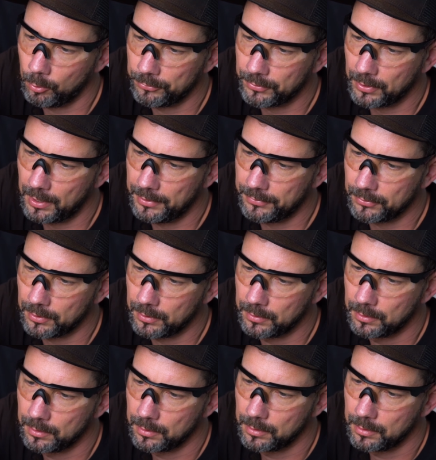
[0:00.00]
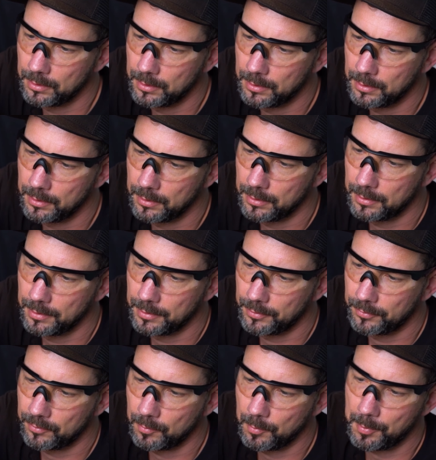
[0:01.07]
a 4
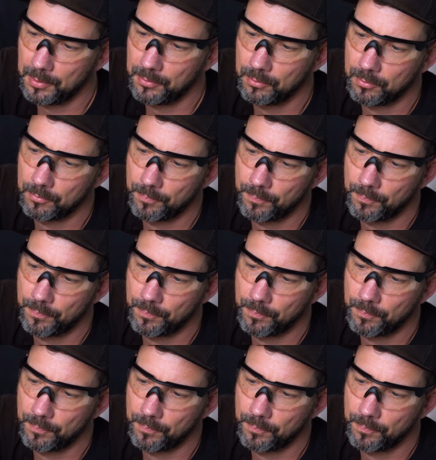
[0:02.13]
centimeter spread